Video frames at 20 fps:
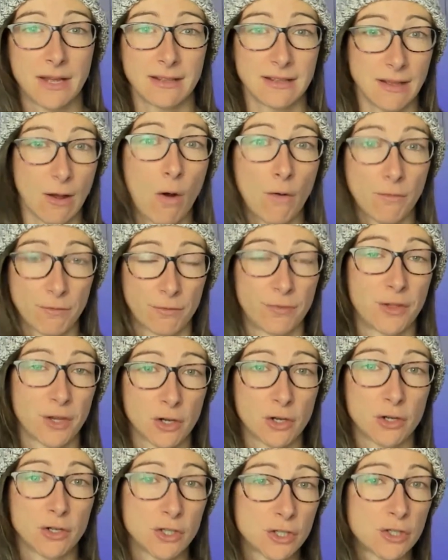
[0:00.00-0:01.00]
of the
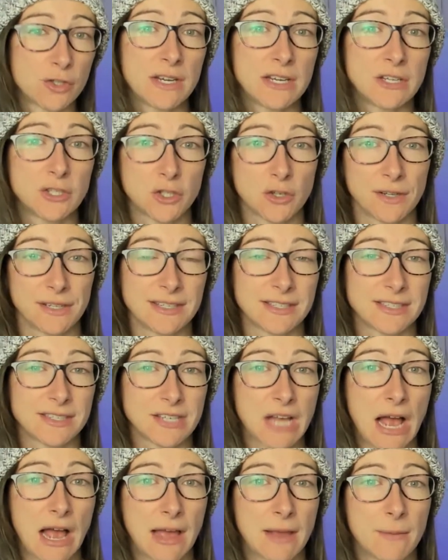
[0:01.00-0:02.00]
country during this
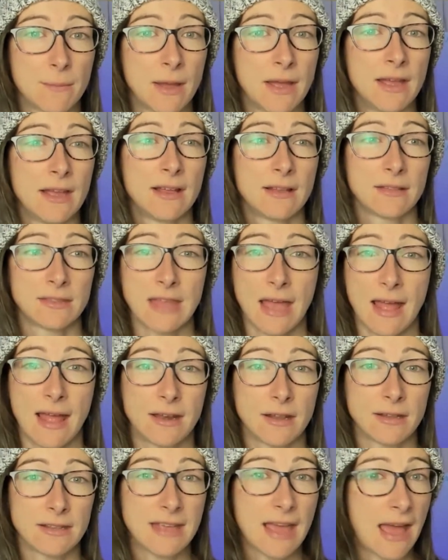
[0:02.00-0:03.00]
time,
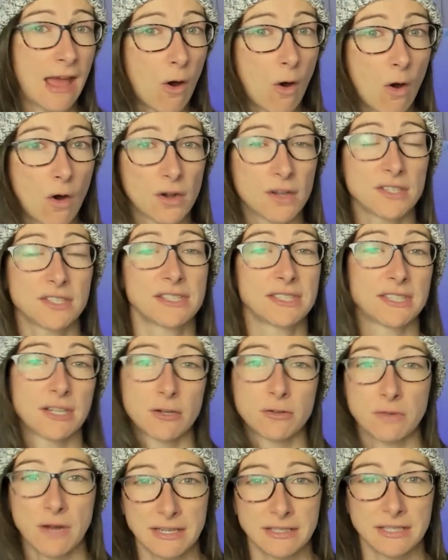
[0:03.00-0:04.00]
then yeah, August is a
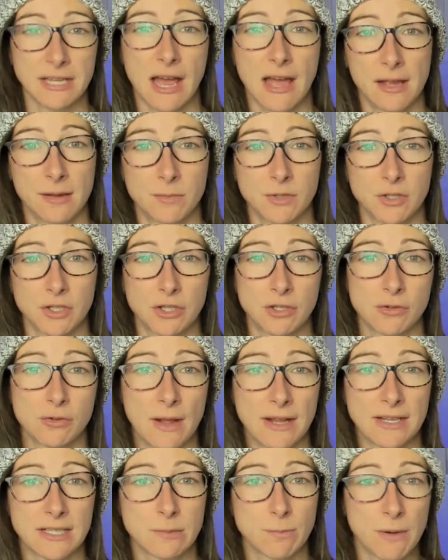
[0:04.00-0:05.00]
great time to
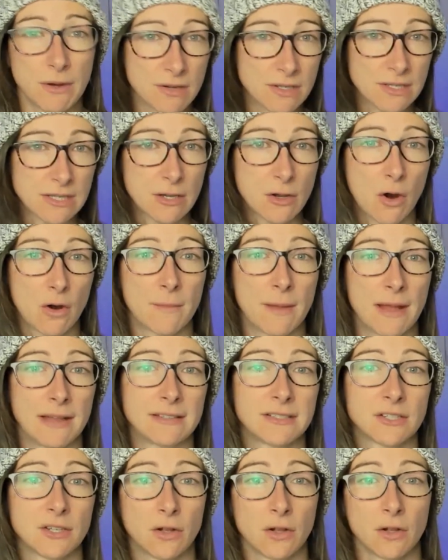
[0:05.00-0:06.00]
experience the
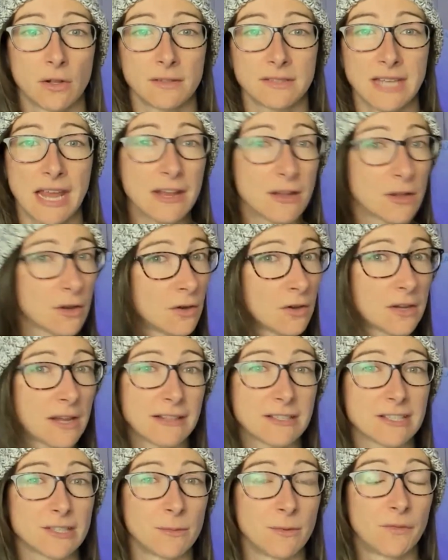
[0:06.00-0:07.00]
Coromandel, take a look
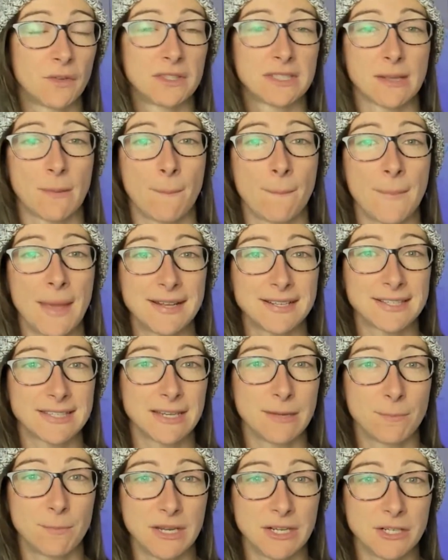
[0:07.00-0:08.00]
at some of its
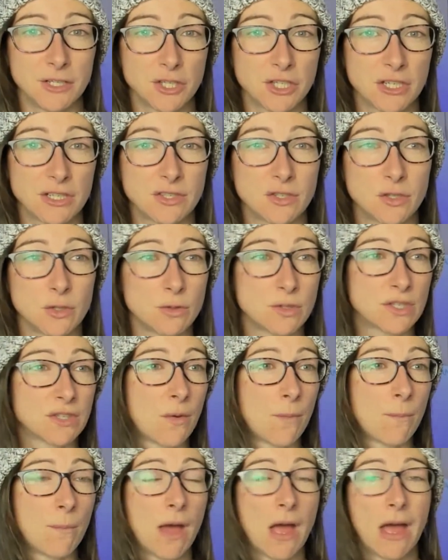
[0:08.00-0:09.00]
amazing beaches, do some